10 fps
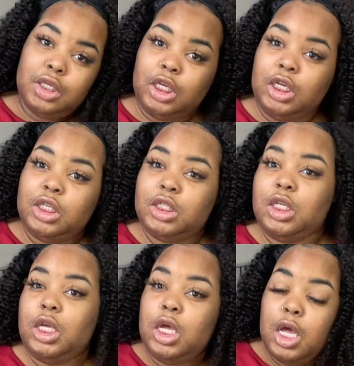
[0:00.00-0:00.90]

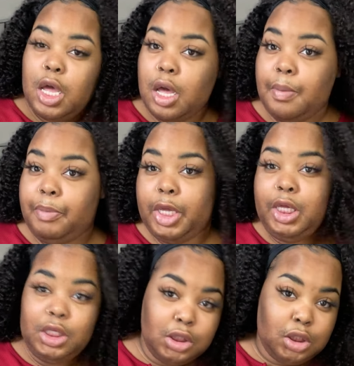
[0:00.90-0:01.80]
easy
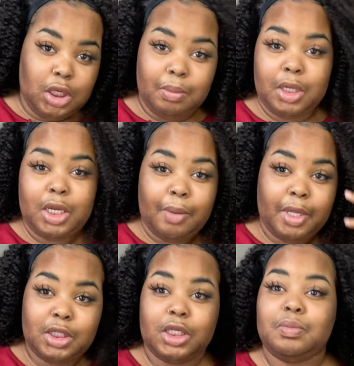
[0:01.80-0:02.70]
peasy. I'm looking at
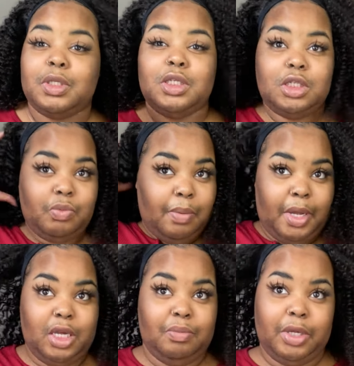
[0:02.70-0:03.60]
my text message, well,
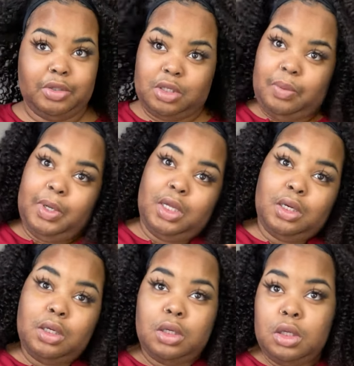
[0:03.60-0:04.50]
my emails coming in.